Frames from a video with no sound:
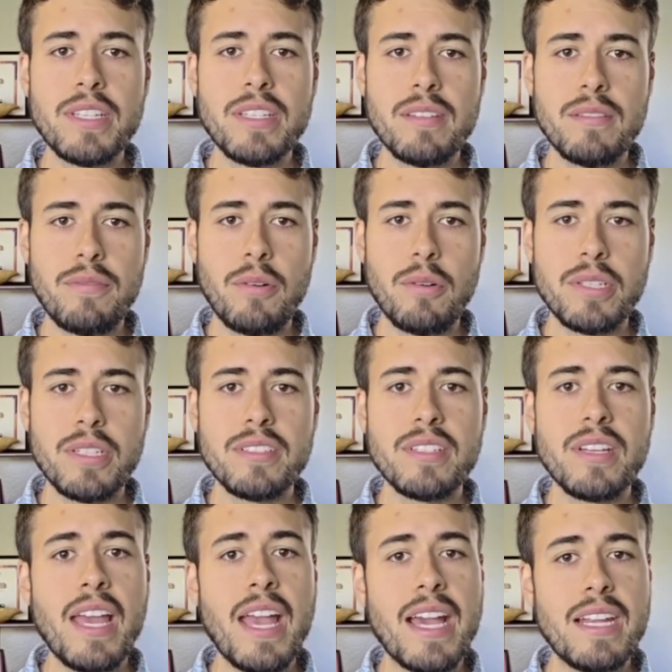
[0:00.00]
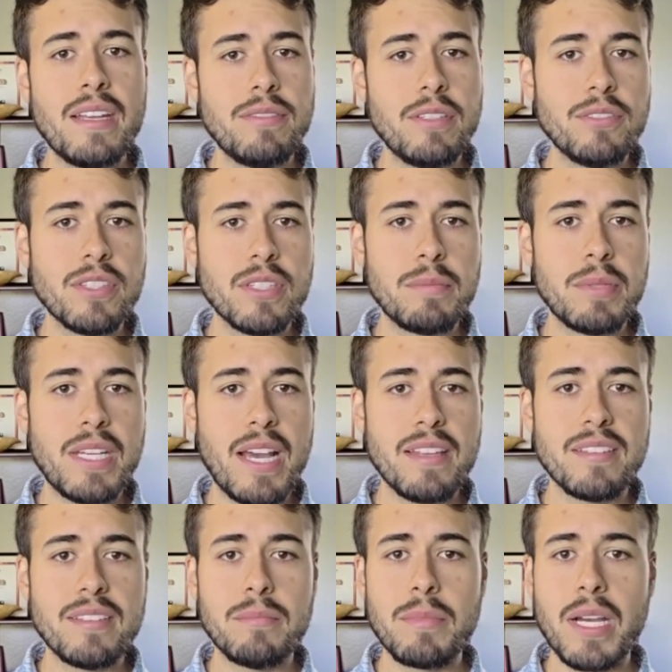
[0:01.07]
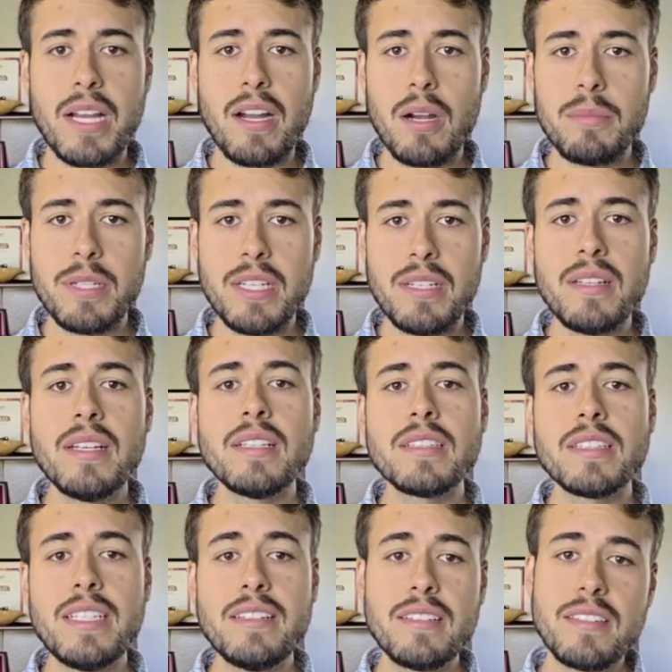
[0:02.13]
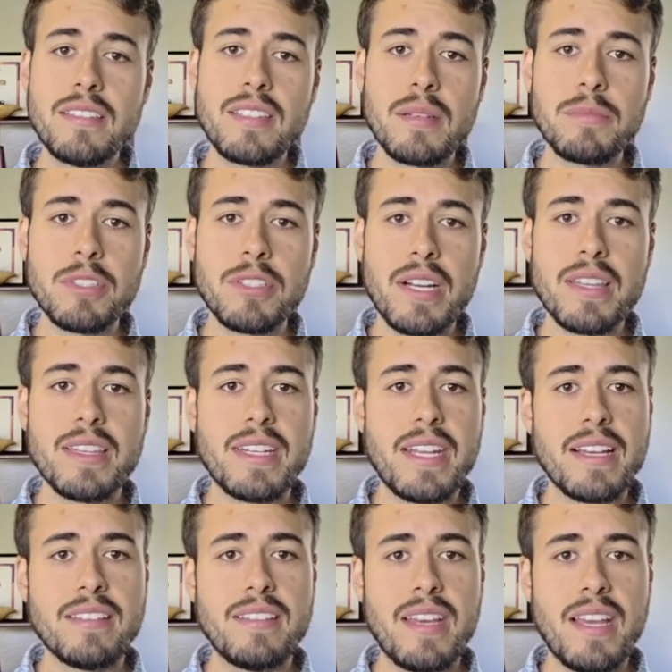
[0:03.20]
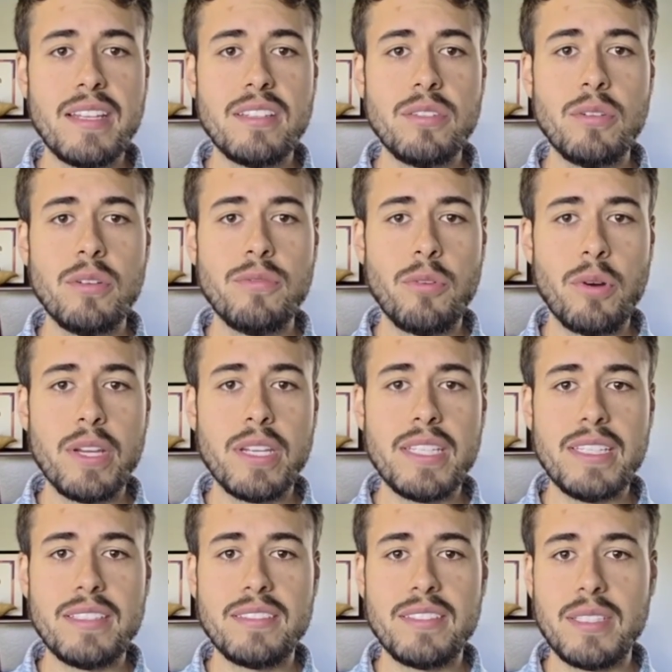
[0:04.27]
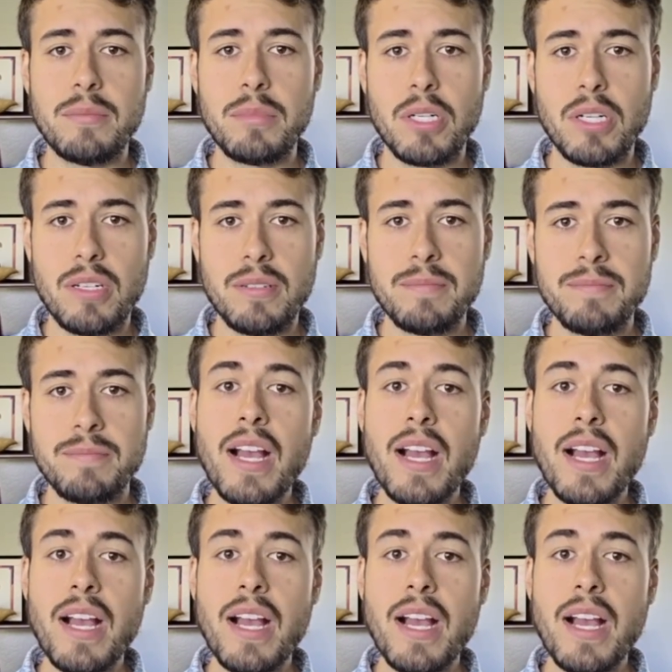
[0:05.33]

rinse the foliage, and if using potassium bicarbonate, leach the substrate the next day to avoid EC burn.